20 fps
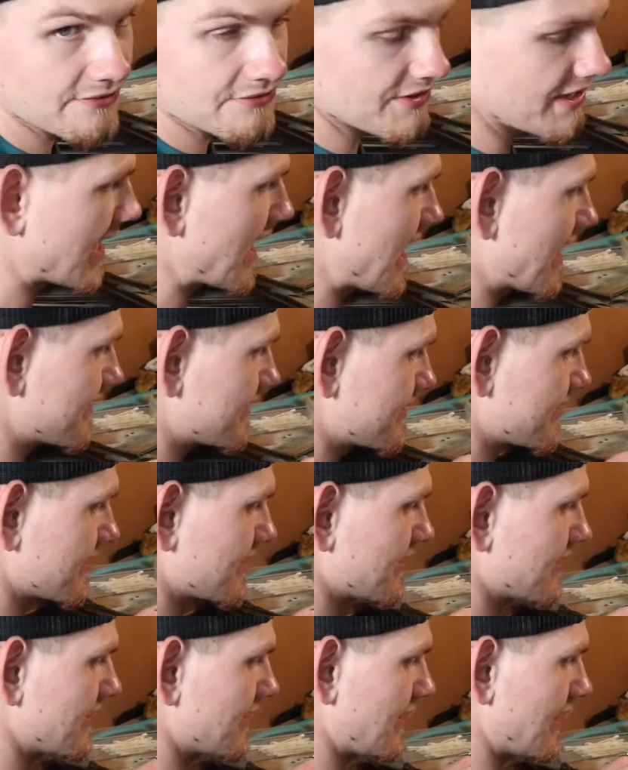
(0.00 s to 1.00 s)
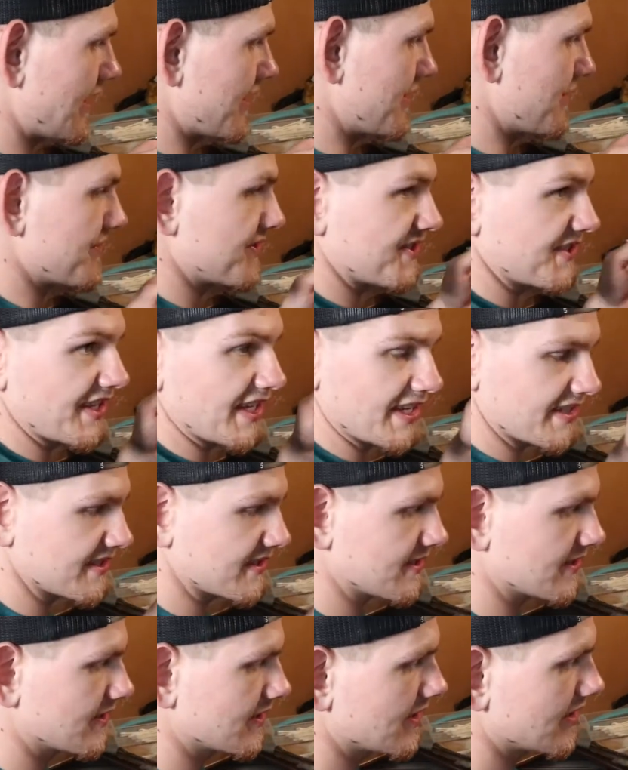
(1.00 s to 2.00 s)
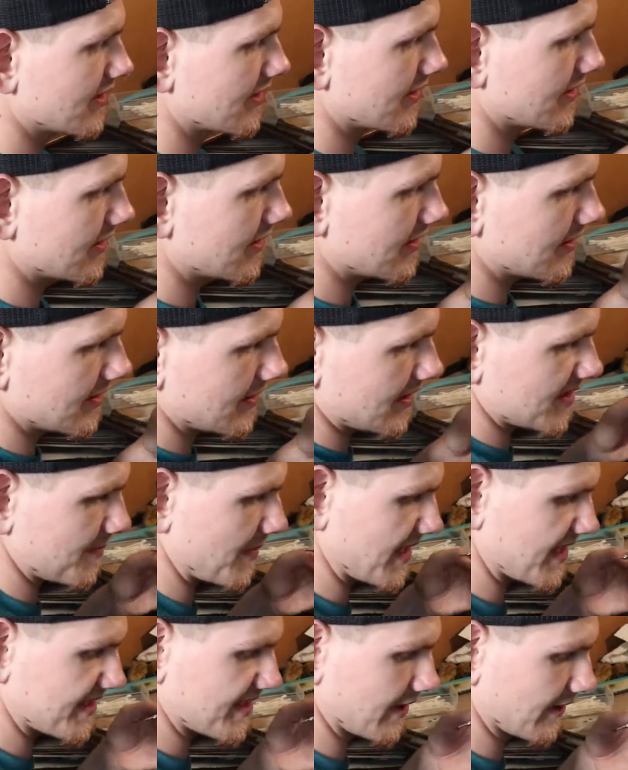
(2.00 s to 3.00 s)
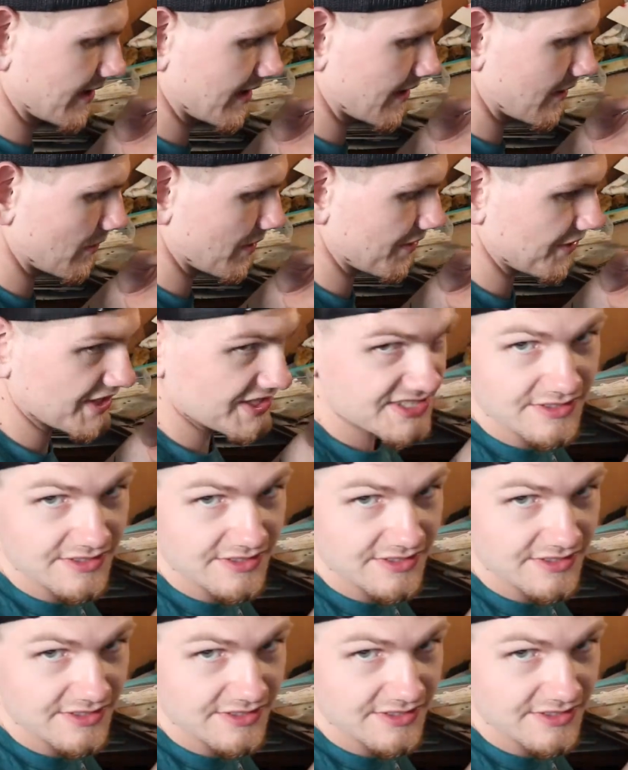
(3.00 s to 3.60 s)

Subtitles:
that, I use this, because basically with this